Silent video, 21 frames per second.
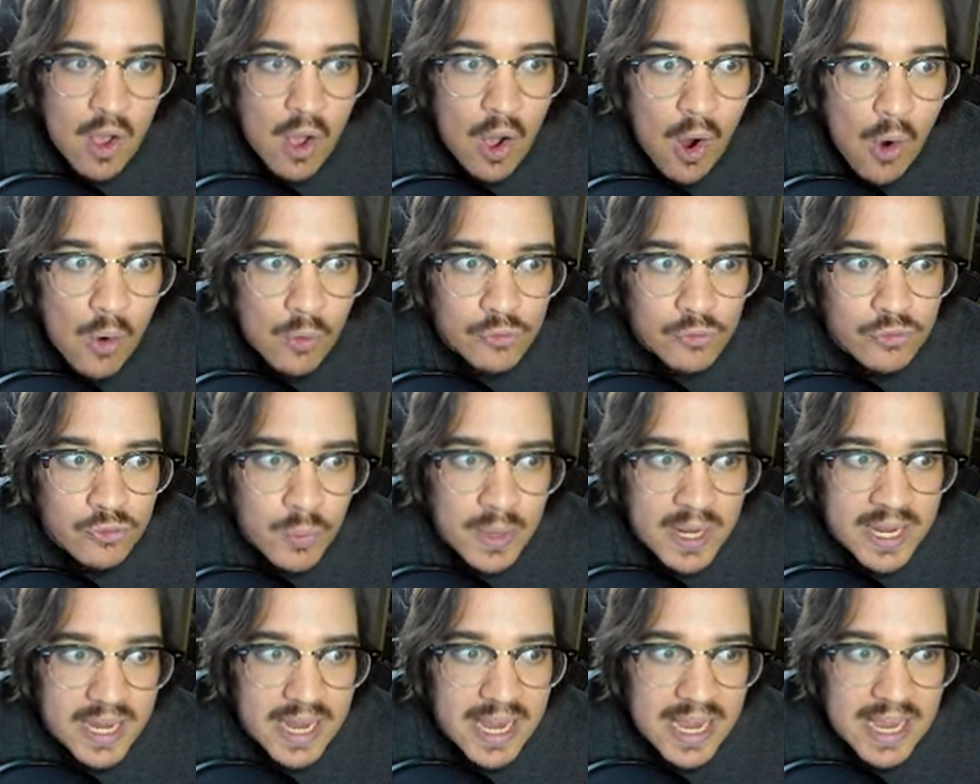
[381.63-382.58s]
oh,
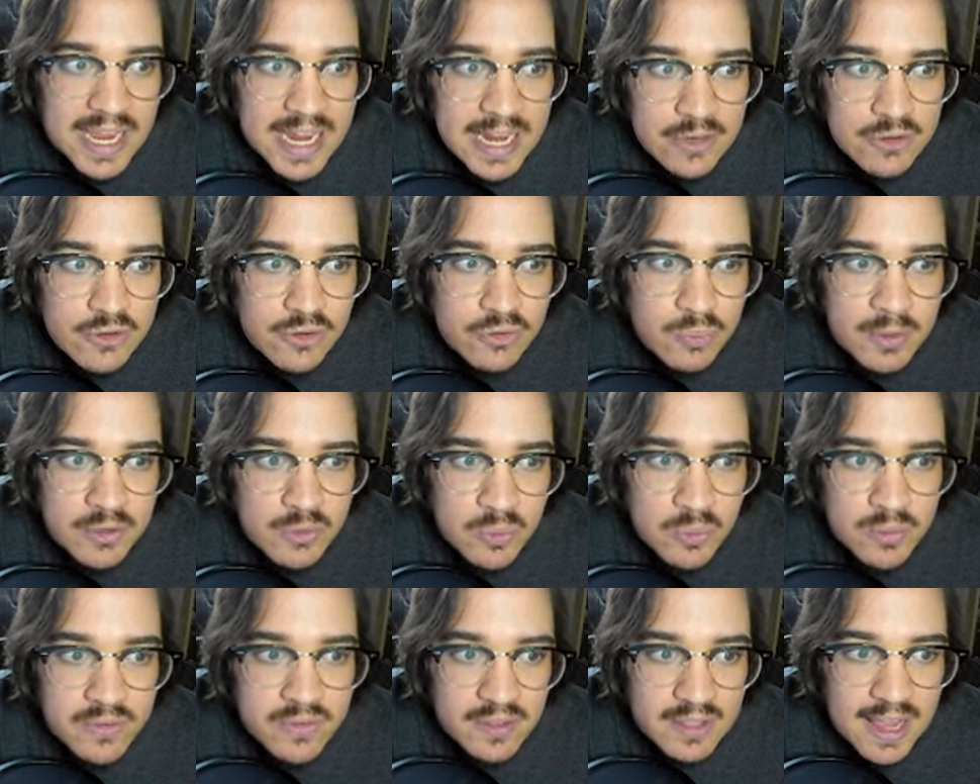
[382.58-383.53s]
sweet, he just went
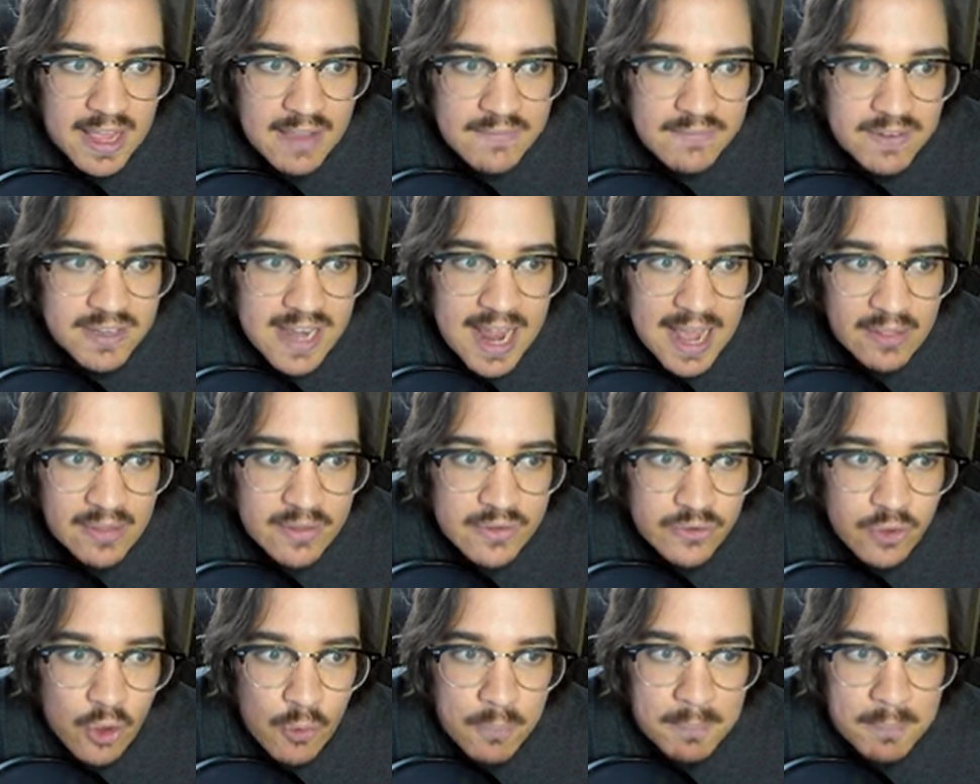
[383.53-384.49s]
towards the left, now
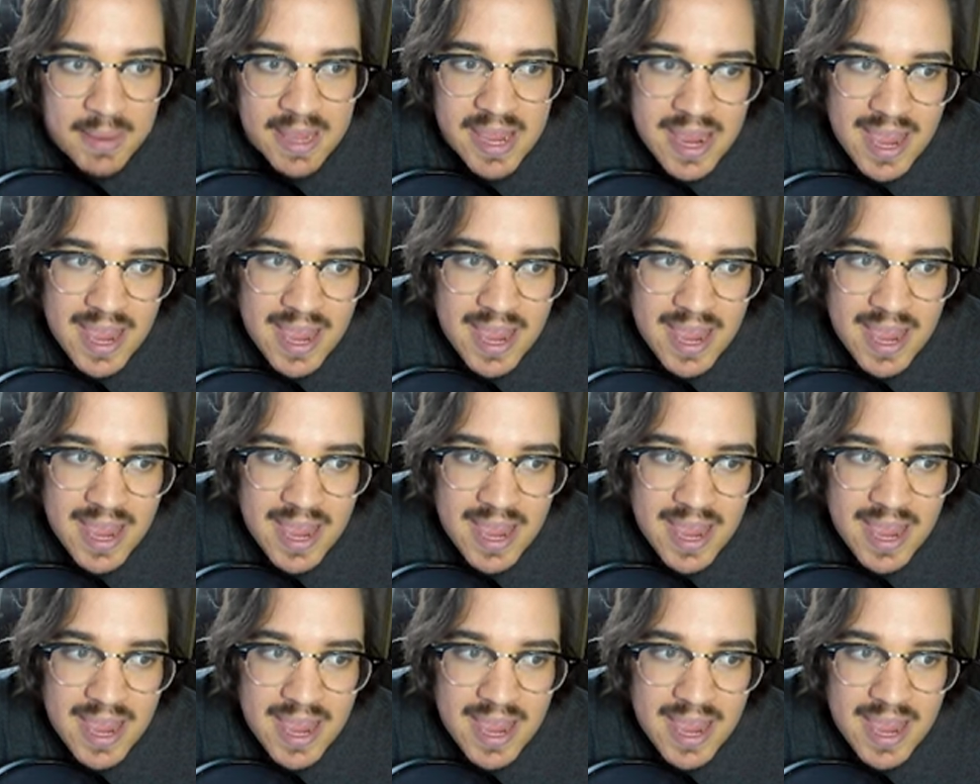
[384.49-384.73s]
let's go B.